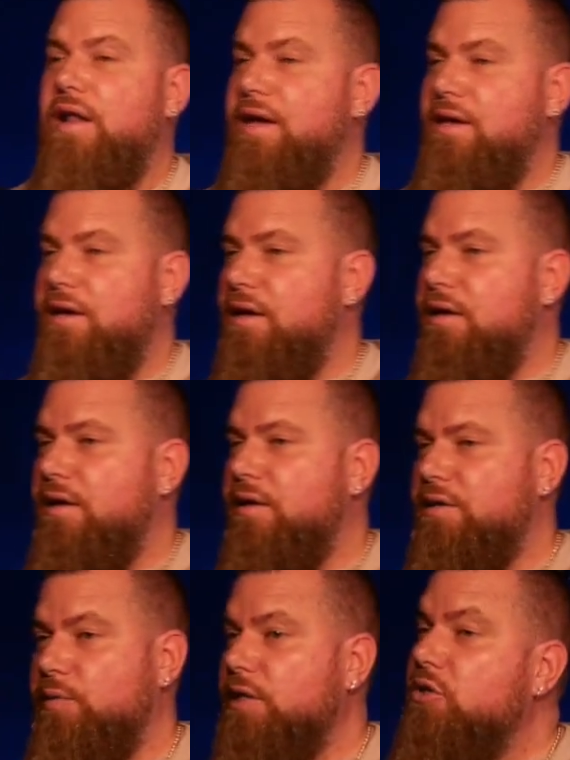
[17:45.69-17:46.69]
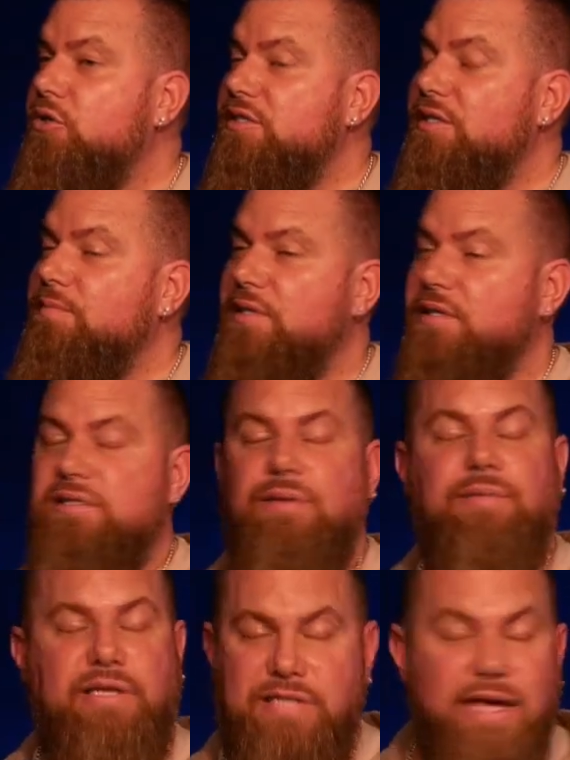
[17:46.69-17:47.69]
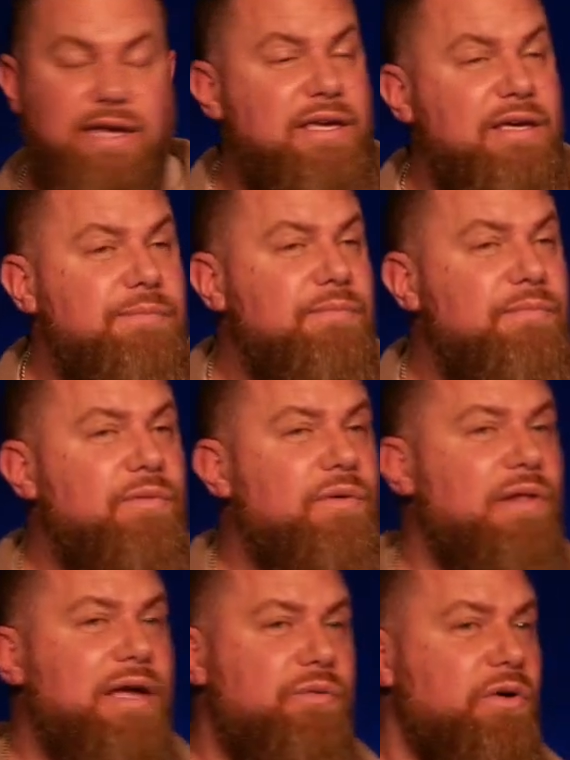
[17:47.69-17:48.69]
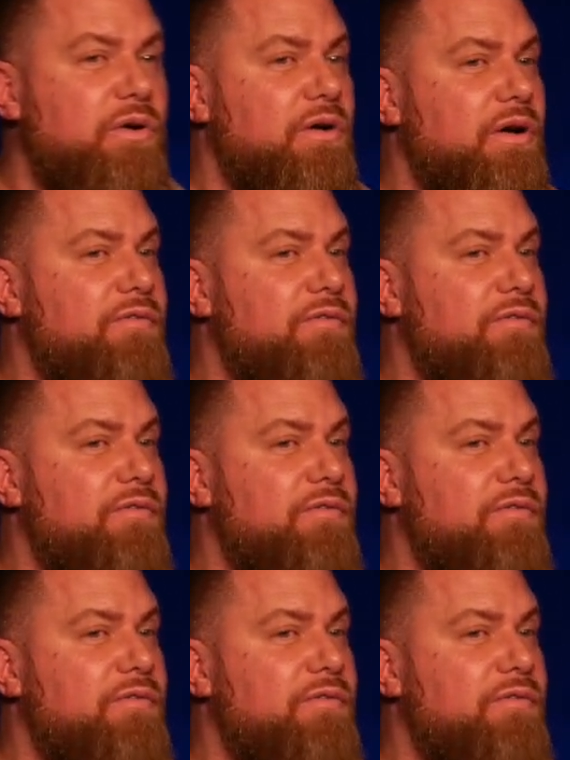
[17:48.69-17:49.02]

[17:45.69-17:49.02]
like, did we lose him? Did somebody take him? Like, we're